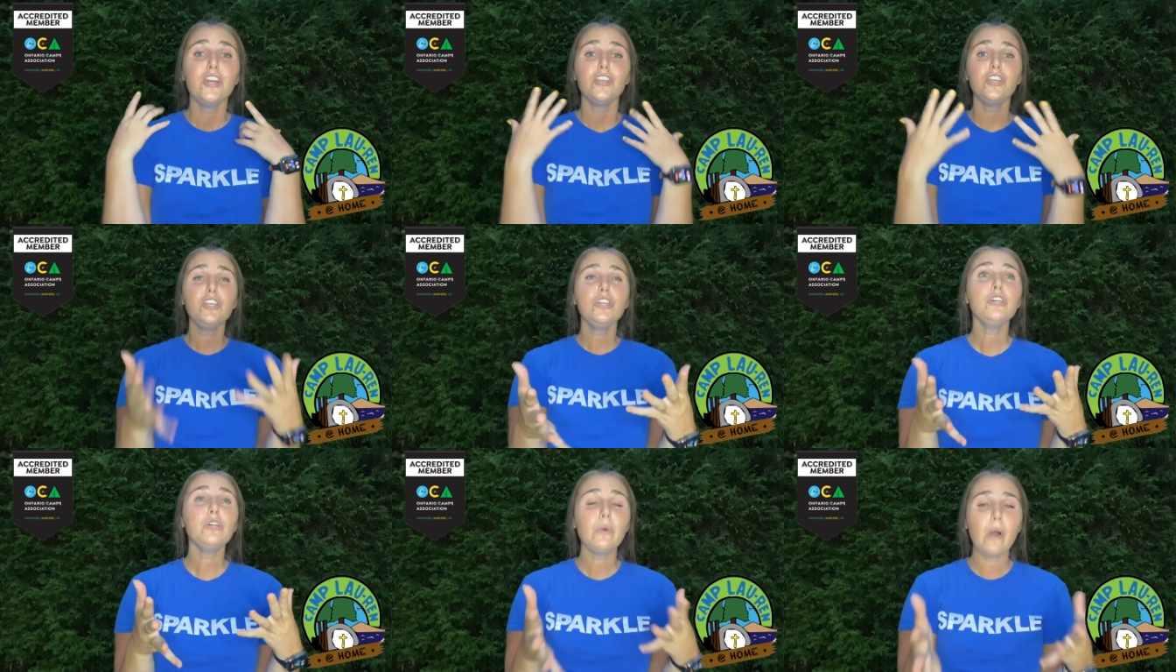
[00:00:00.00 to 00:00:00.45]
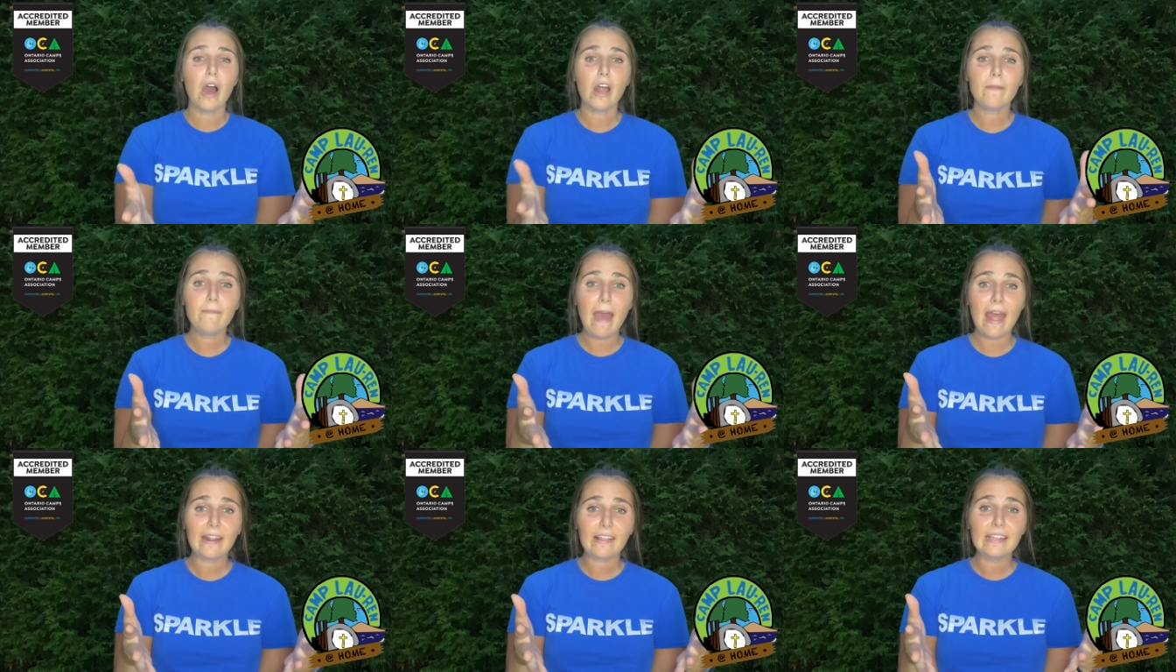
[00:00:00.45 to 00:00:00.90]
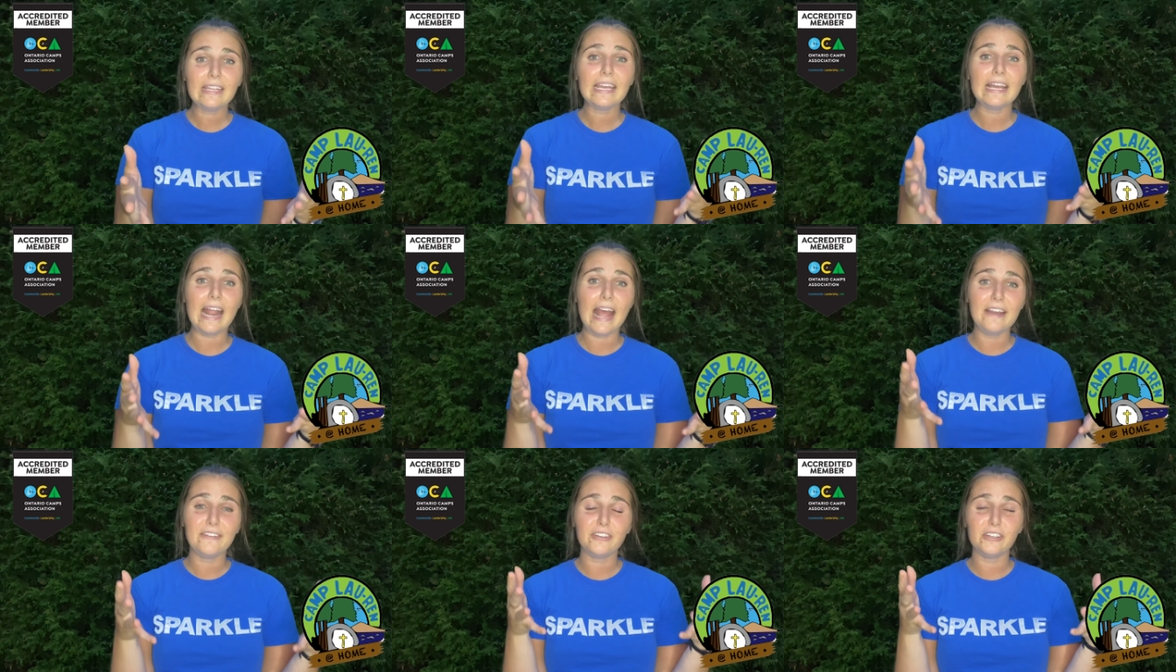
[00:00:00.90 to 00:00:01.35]
you automatically
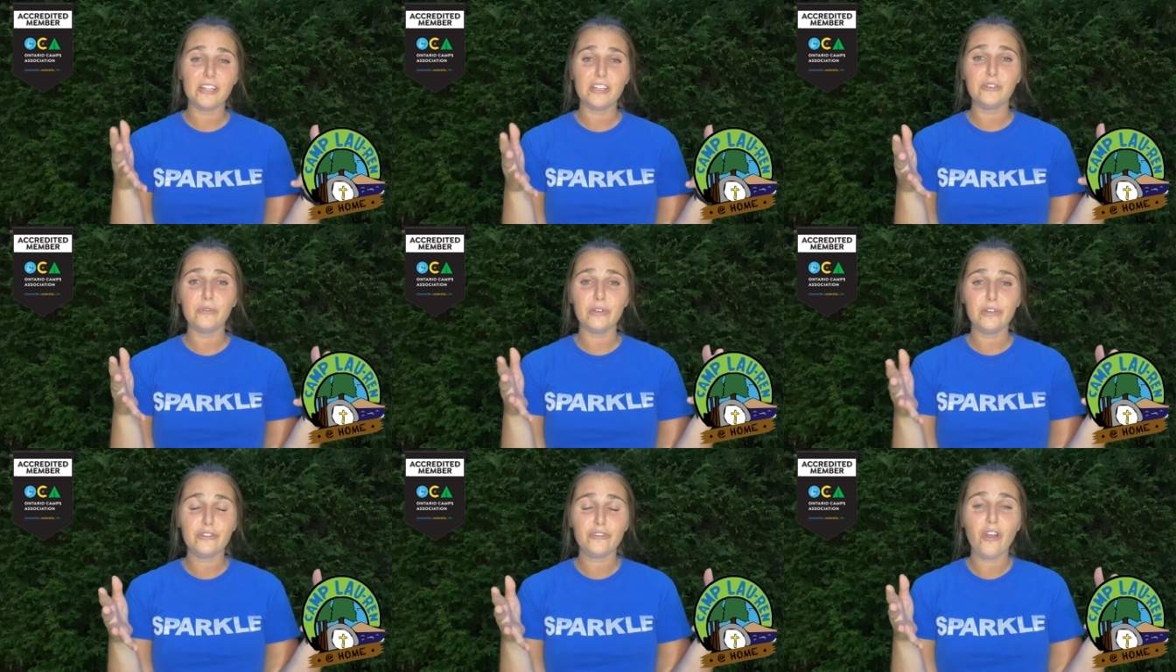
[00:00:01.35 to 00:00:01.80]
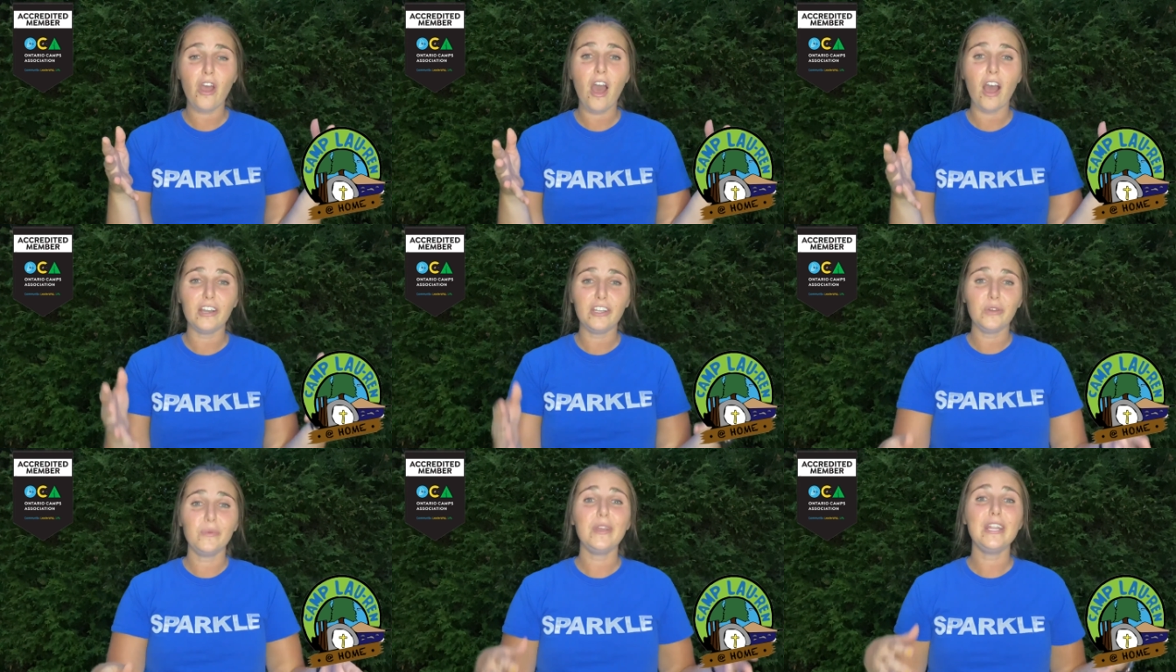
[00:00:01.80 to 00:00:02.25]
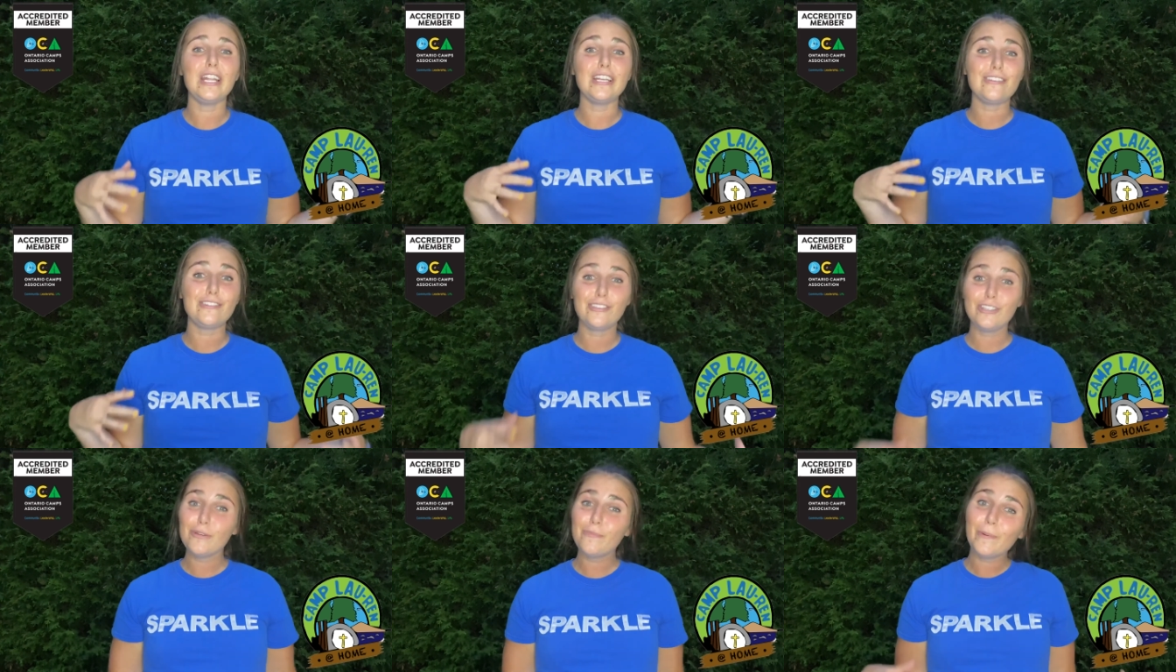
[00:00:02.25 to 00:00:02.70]
get entered into a draw to win a
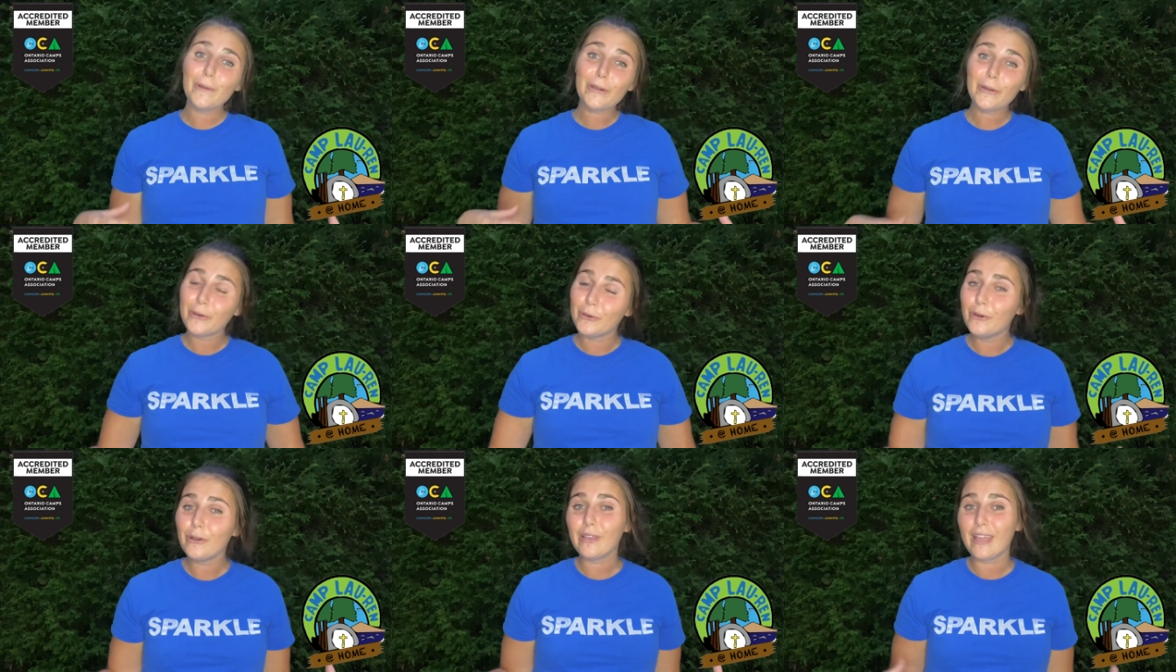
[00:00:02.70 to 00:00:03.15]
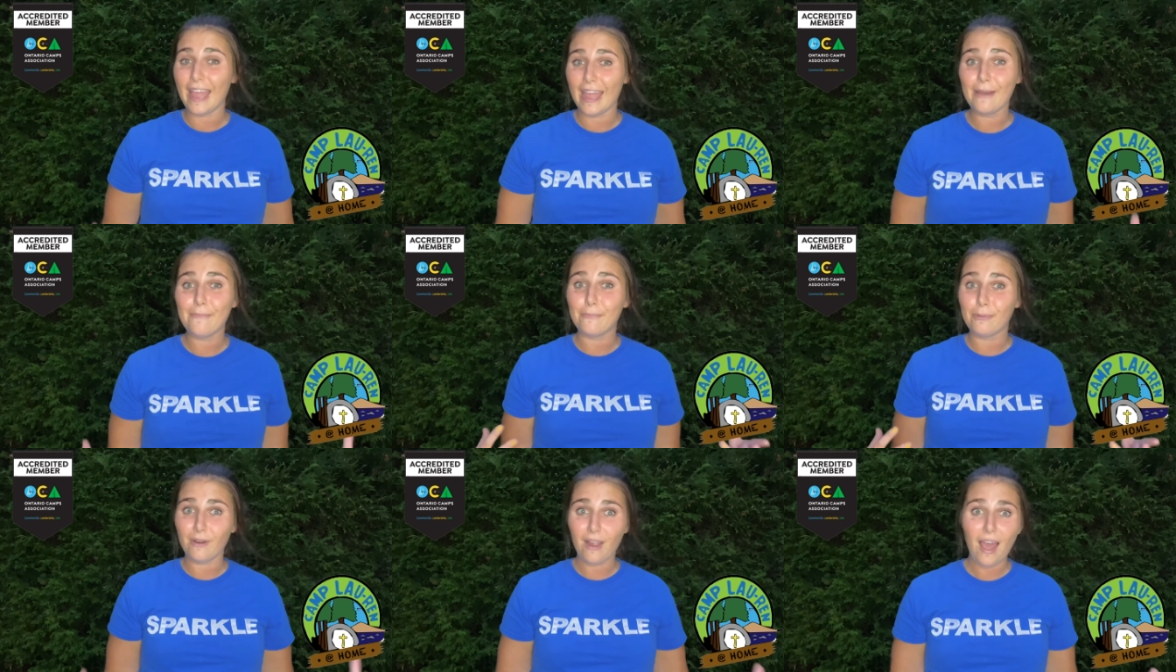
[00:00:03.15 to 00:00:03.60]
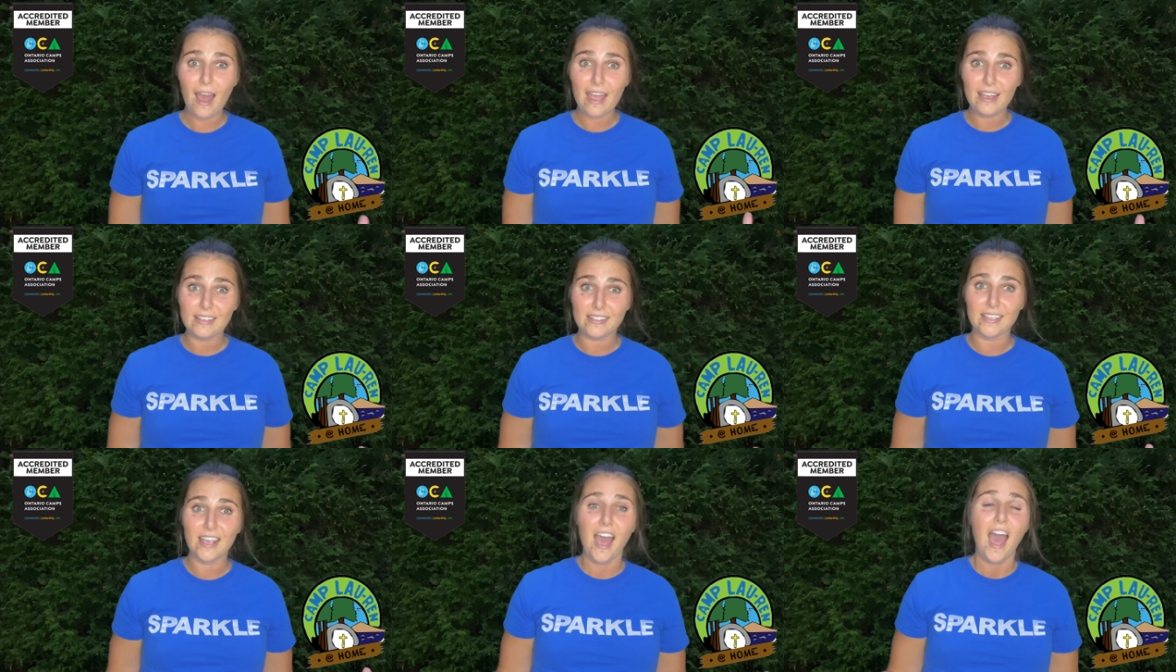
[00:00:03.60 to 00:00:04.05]
super cool camp
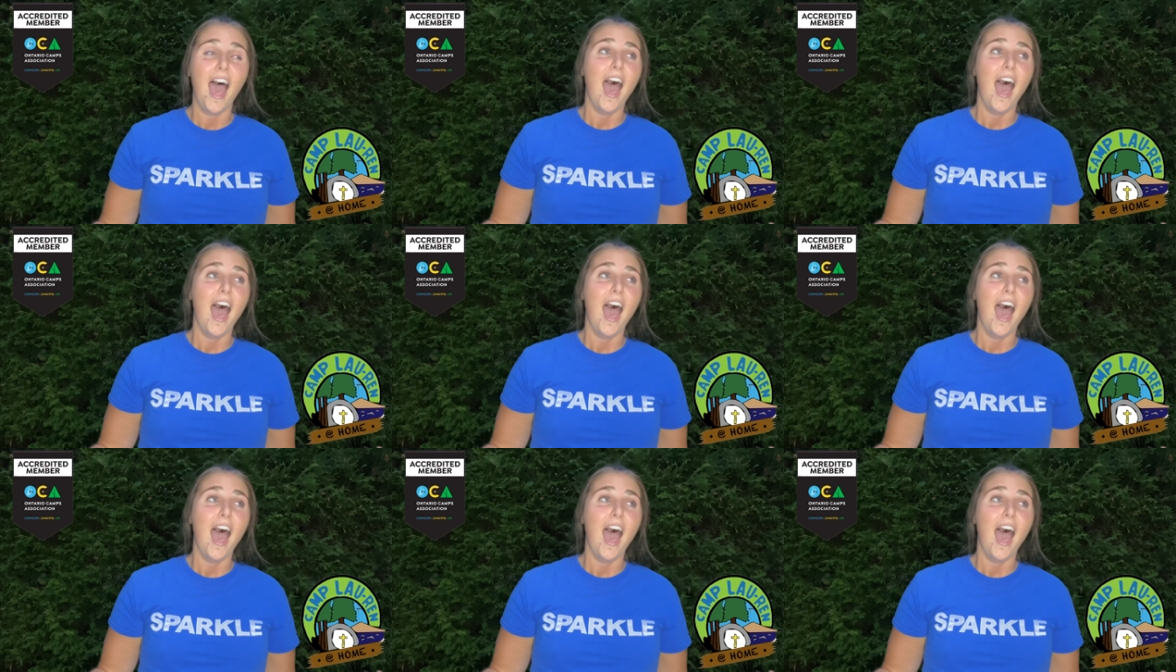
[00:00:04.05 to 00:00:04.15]
prize.